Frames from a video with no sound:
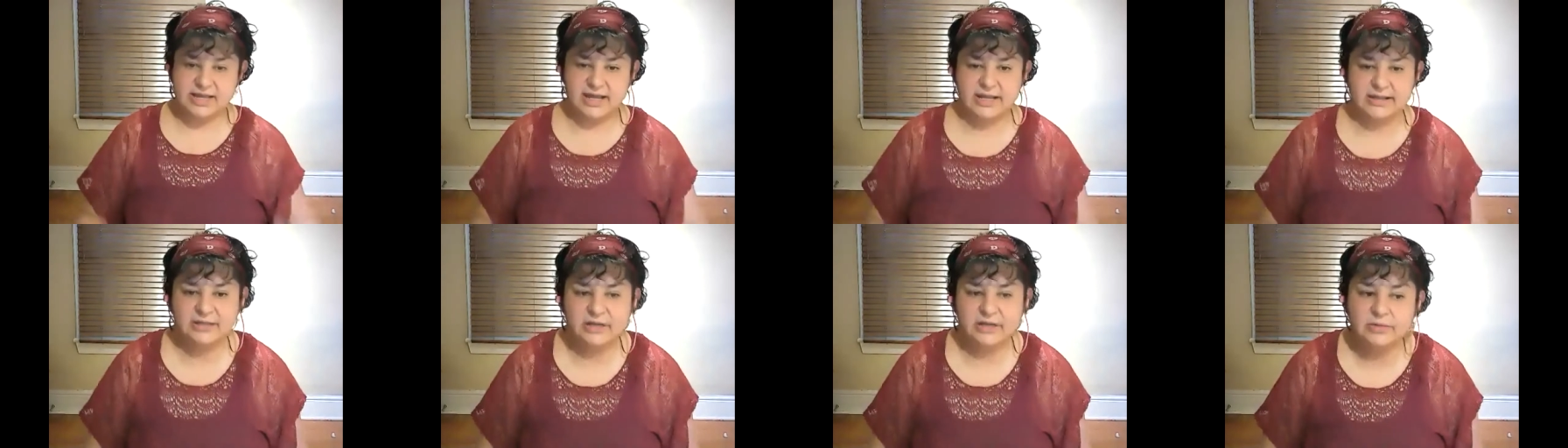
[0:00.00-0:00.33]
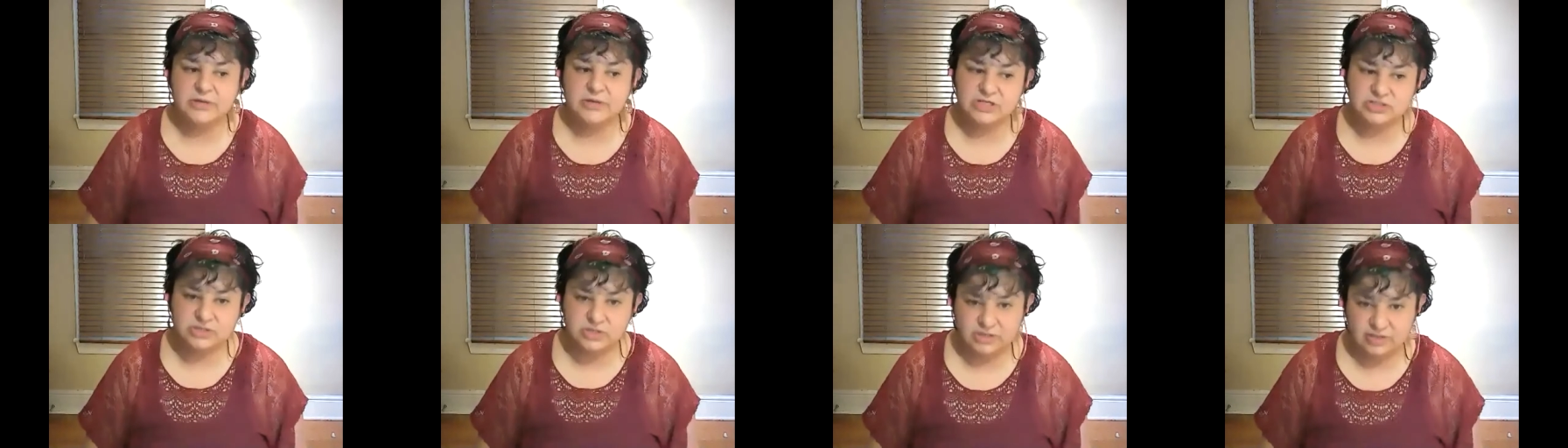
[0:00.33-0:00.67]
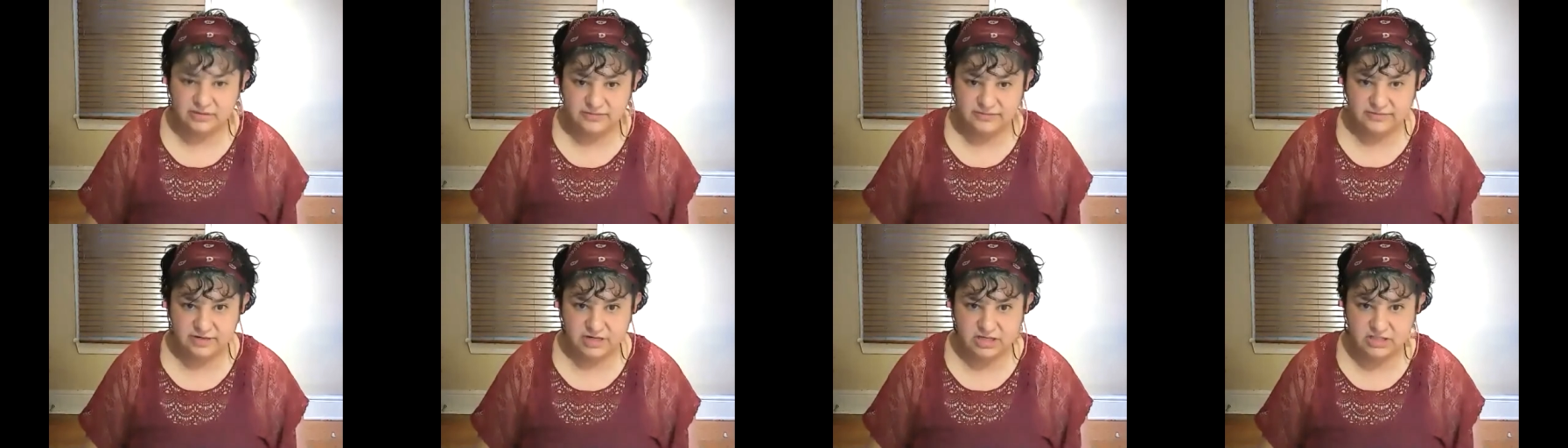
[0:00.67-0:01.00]
And there was no
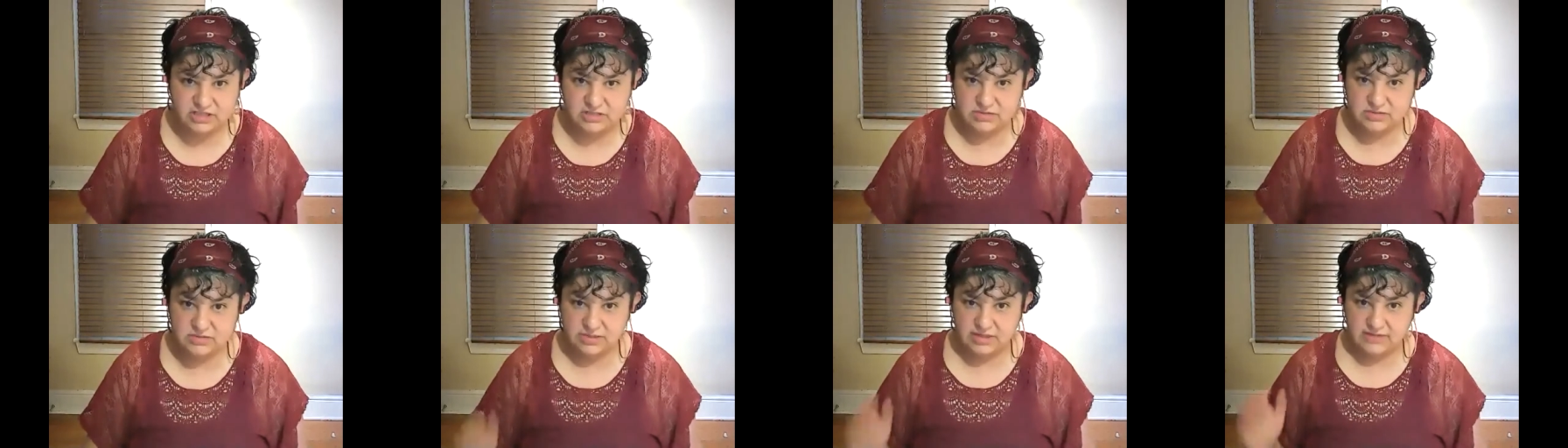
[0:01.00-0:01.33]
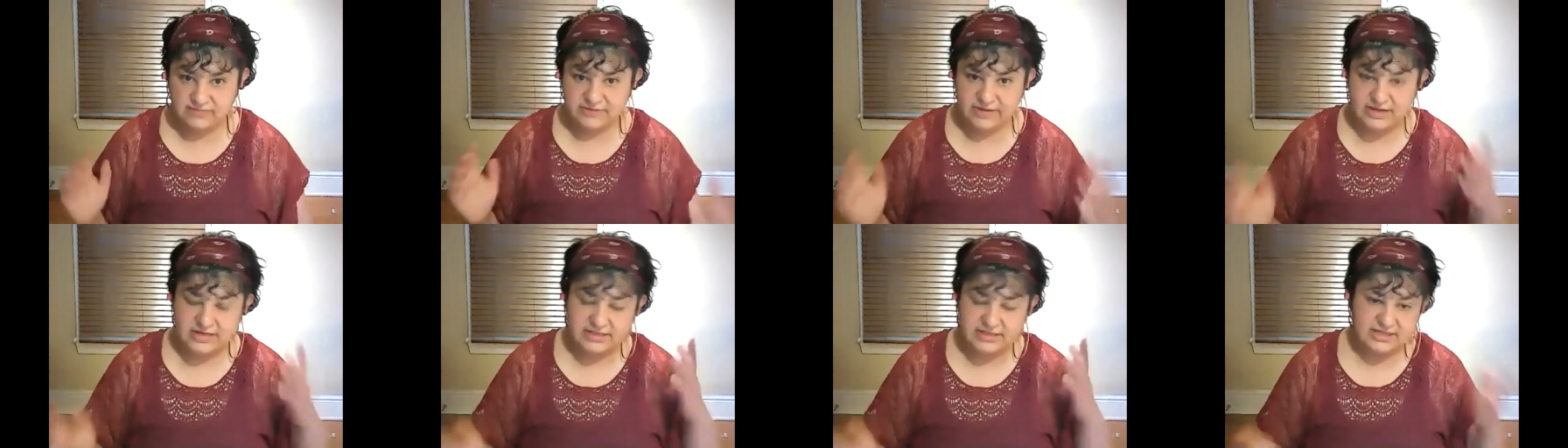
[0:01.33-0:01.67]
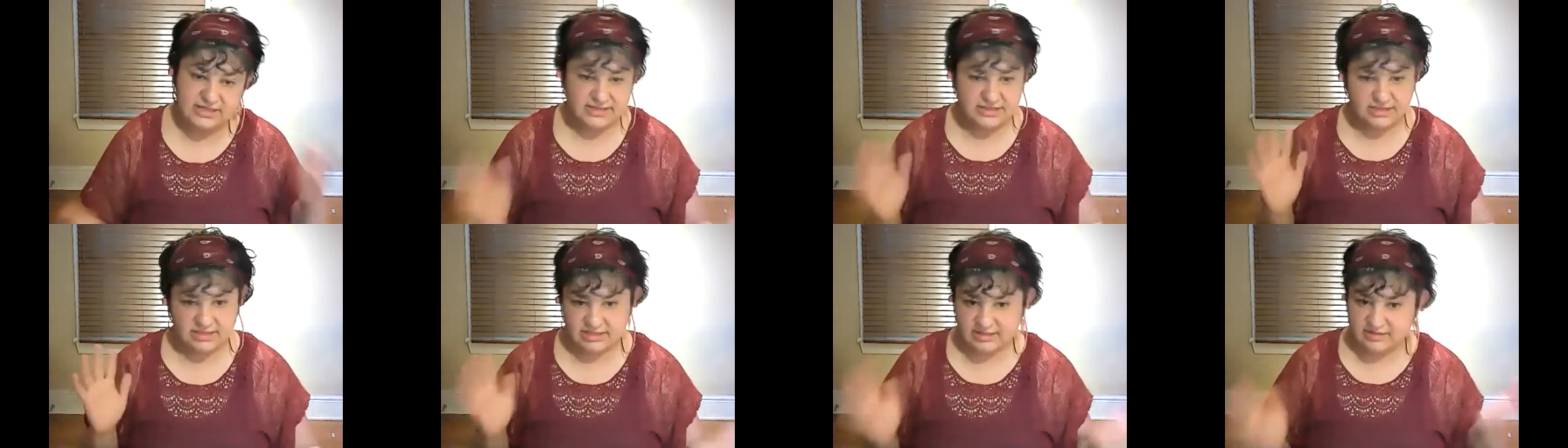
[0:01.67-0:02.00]
difference if I
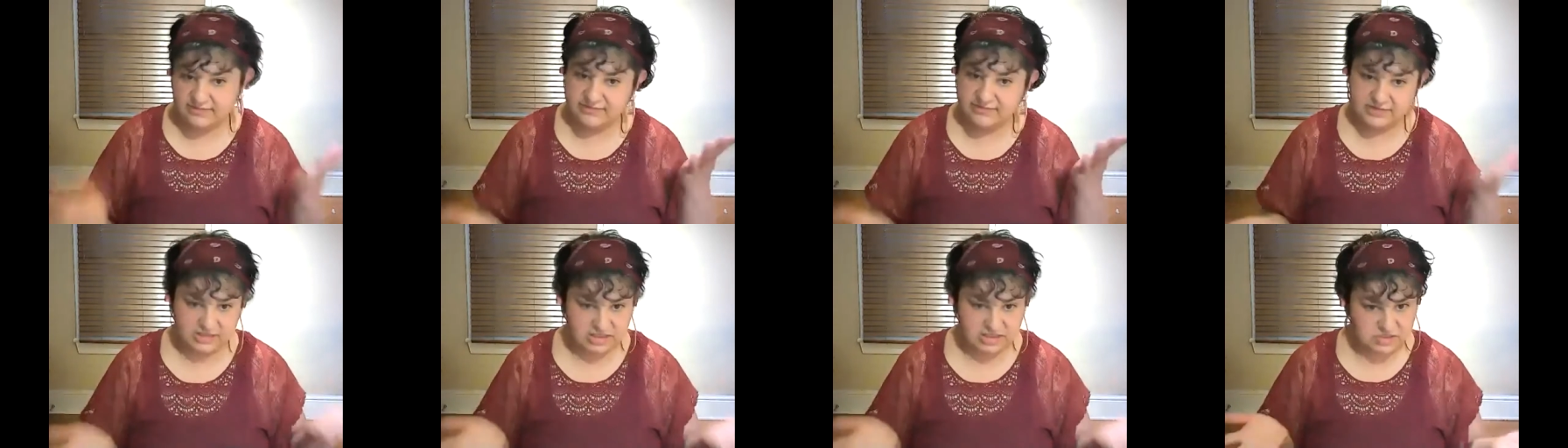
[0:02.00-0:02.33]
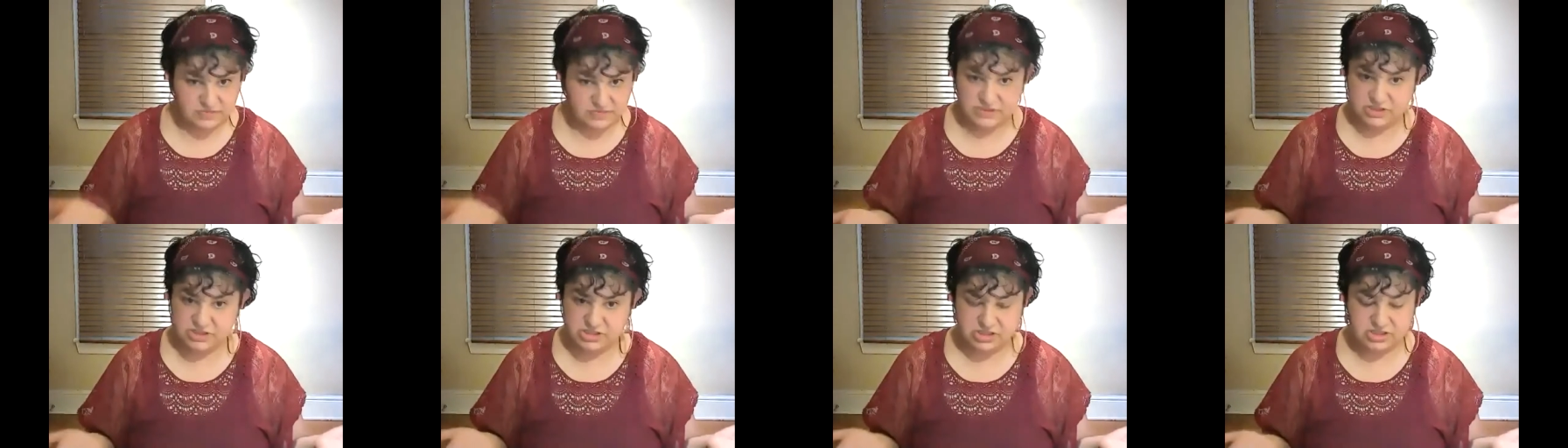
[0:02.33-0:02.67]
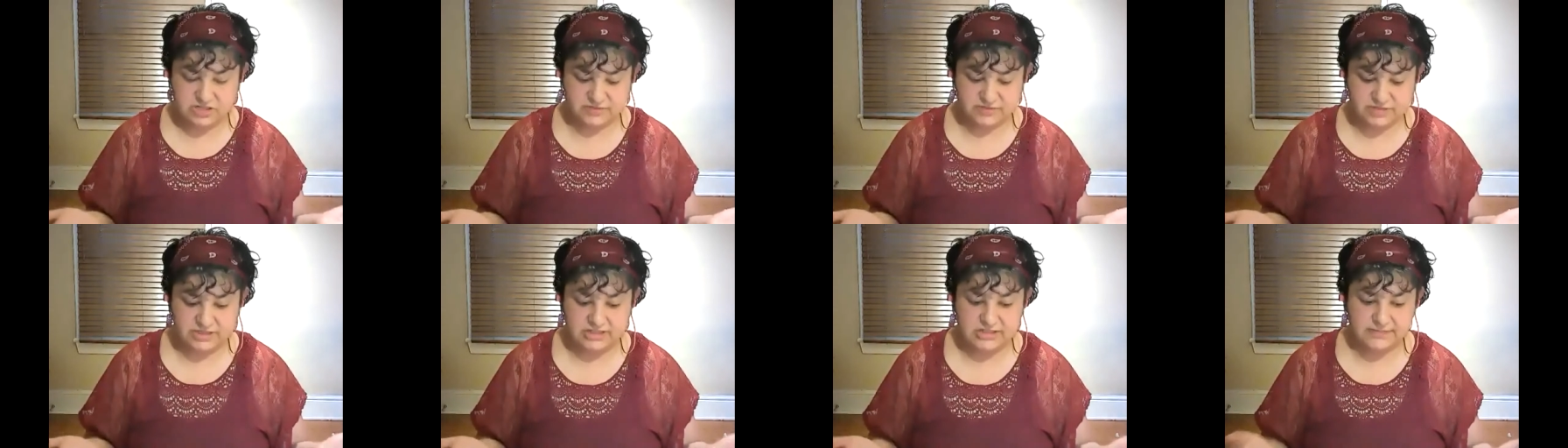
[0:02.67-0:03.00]
tested different species
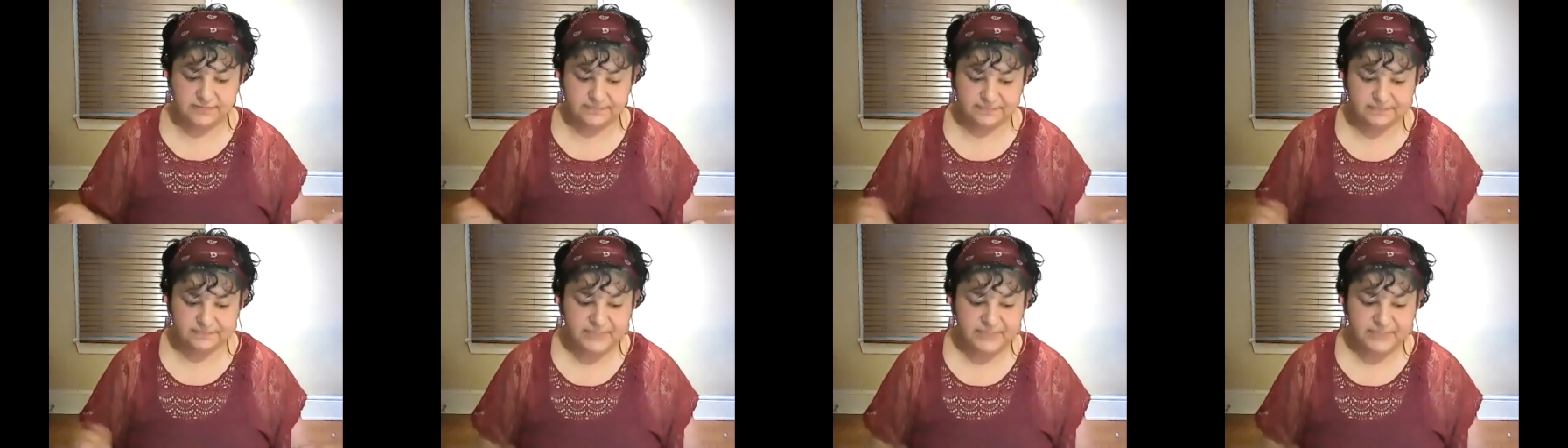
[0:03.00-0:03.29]
of yeast.